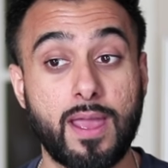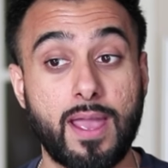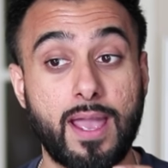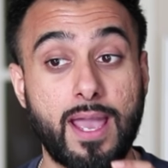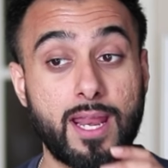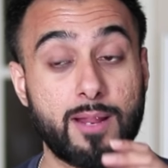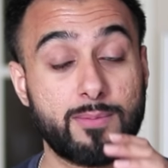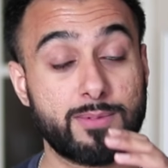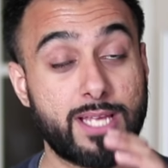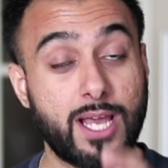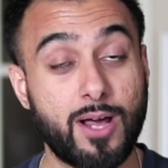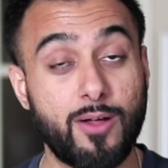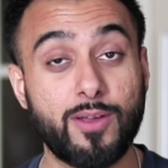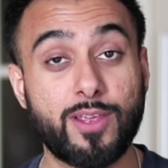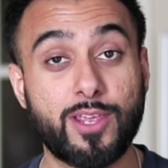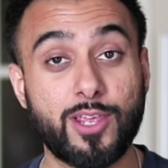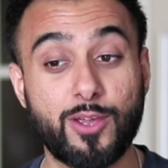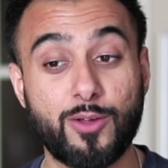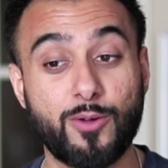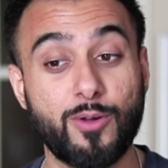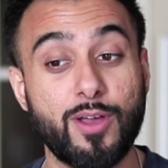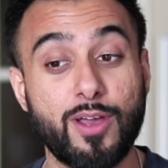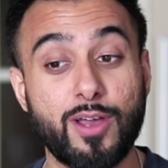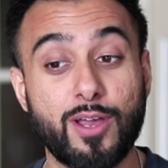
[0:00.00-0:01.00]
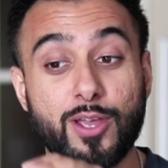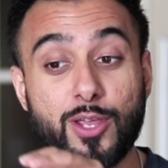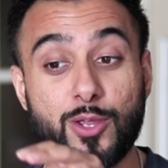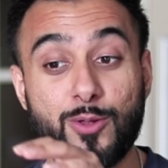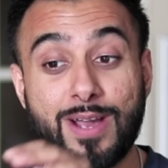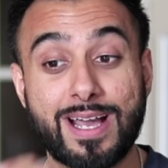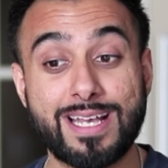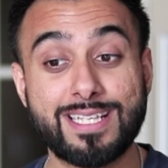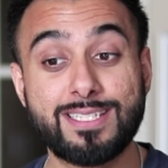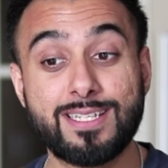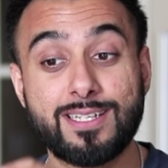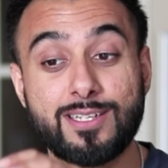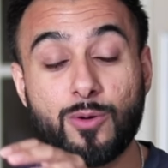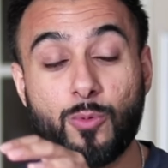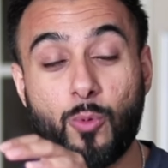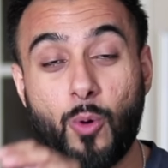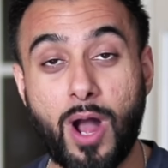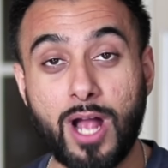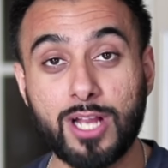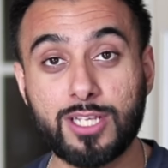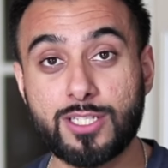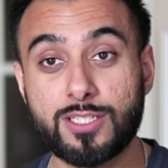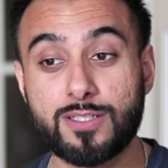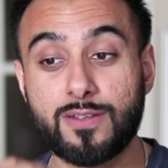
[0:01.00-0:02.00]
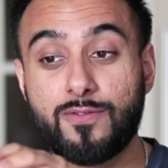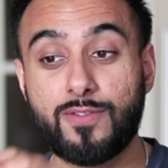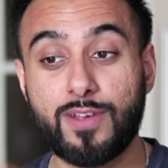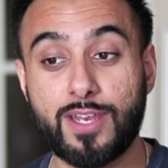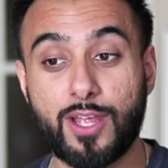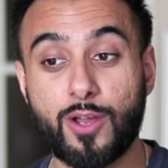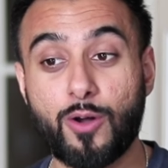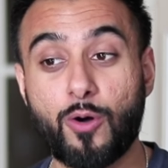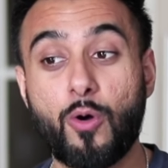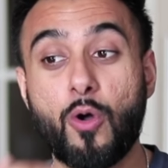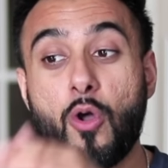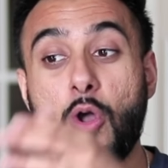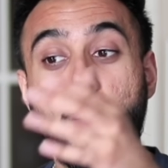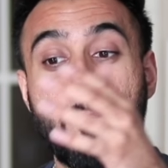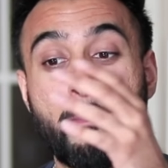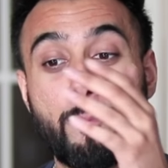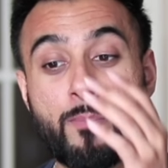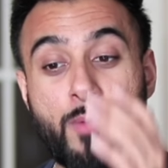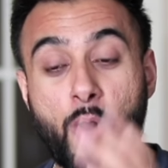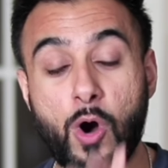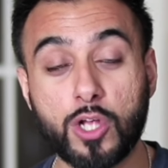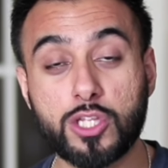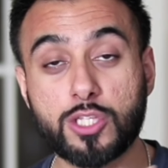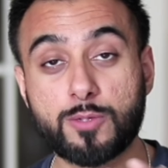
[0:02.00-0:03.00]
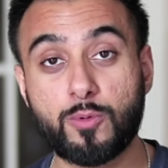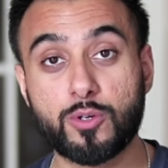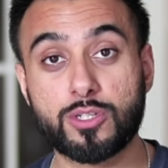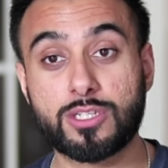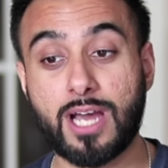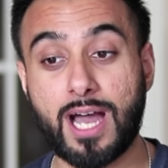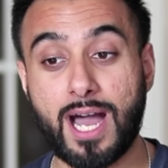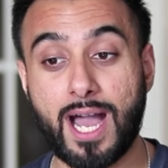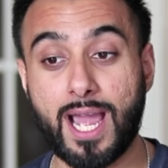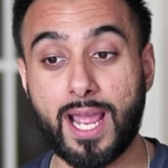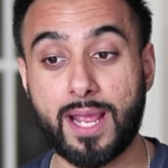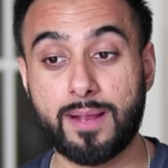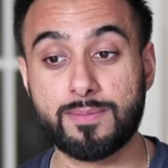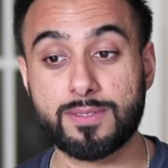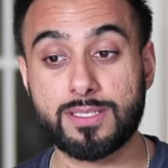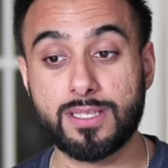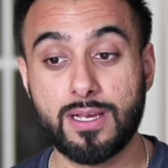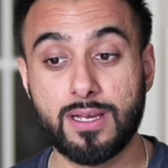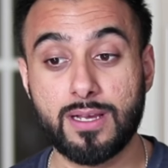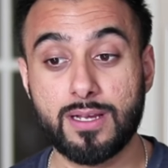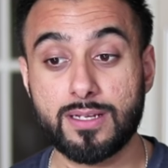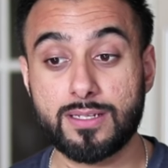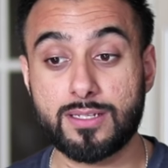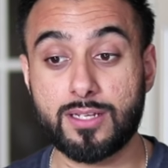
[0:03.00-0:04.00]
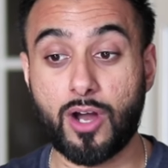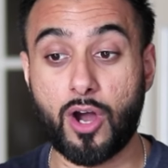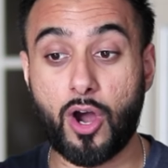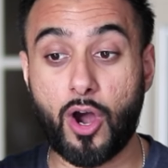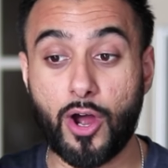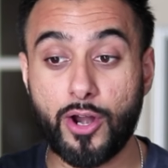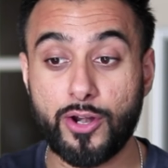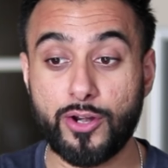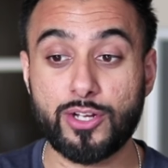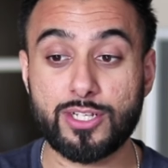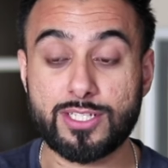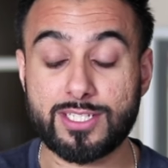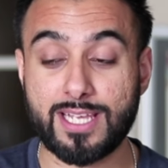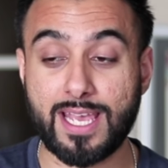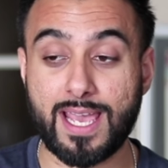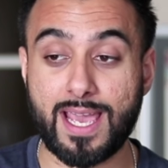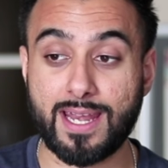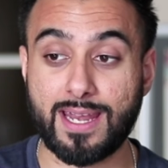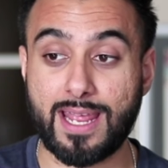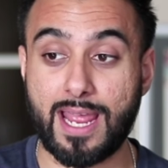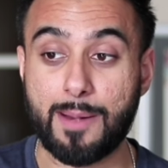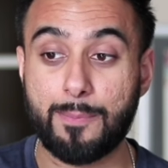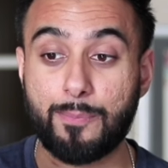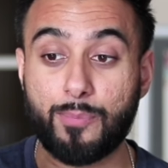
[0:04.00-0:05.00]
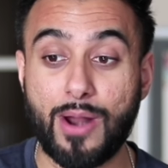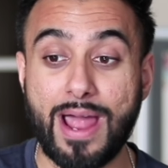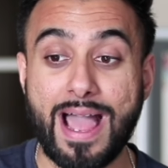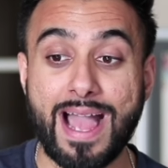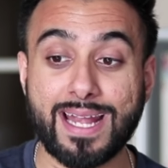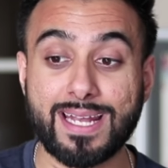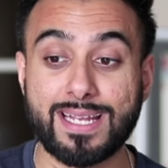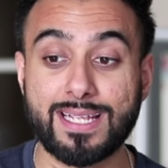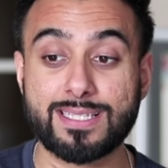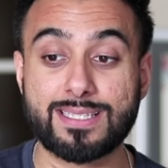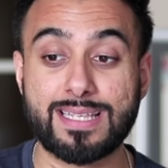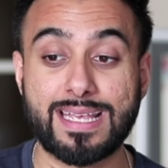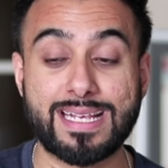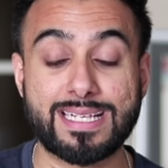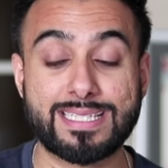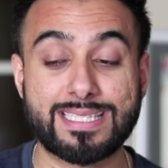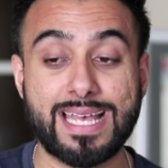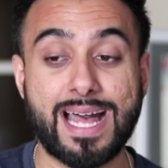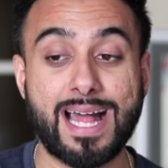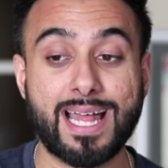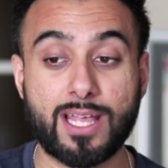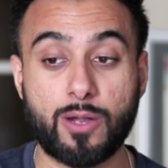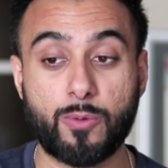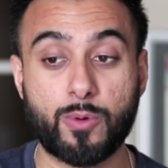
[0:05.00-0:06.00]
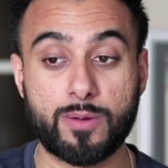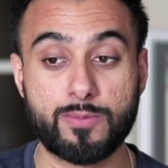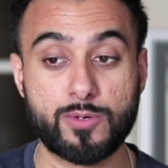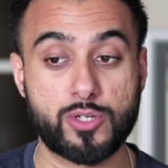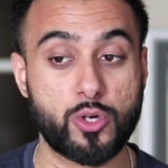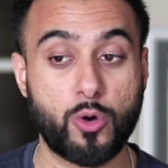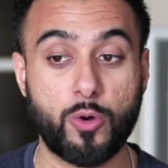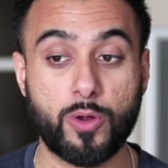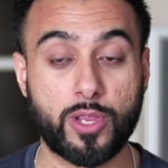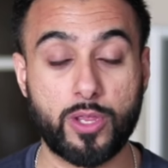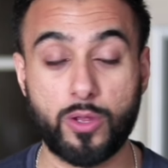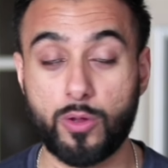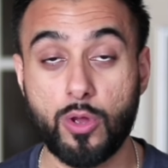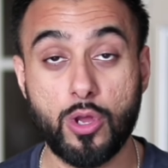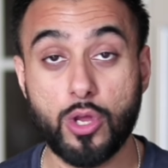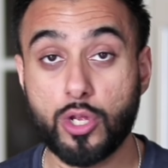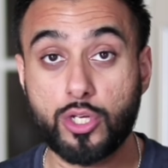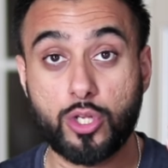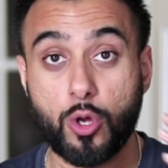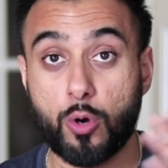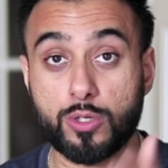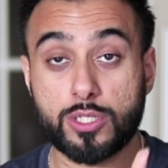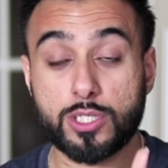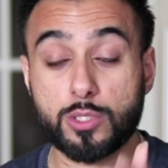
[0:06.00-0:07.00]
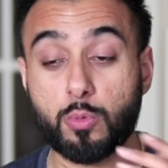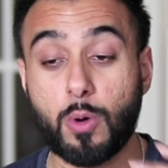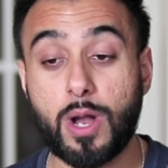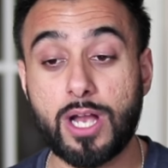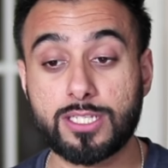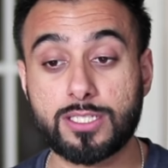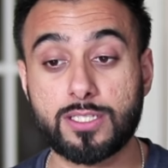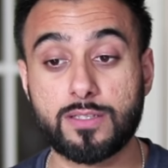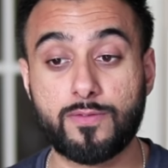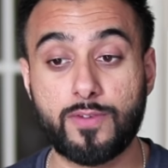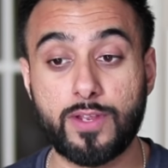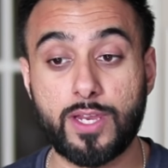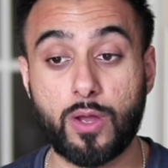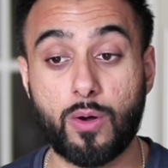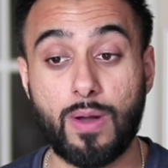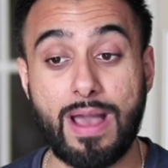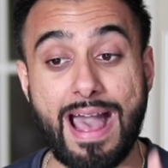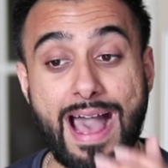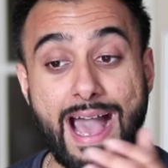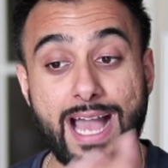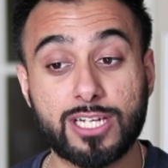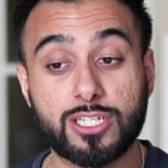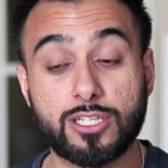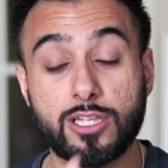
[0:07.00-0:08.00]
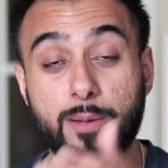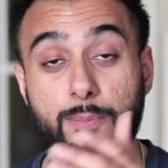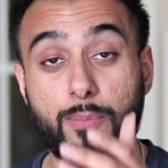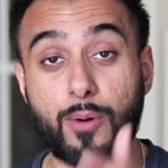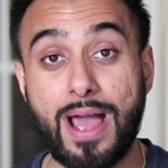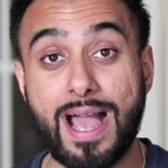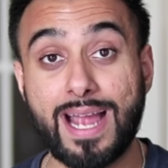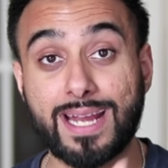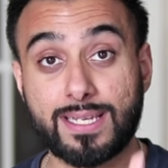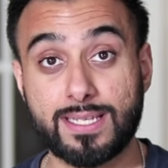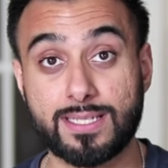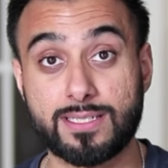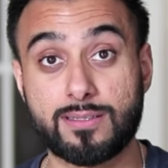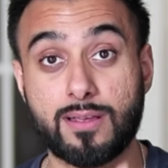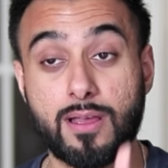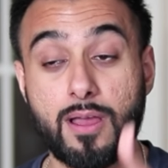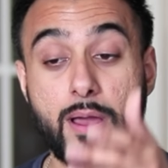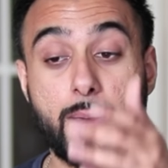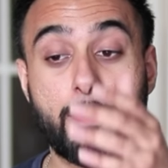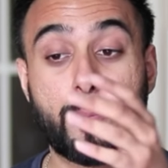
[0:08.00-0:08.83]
And I'm telling you, you guys need to watch this video multiple times to understand and practice exactly what I'm showing you. Don't just watch this video, actually practice.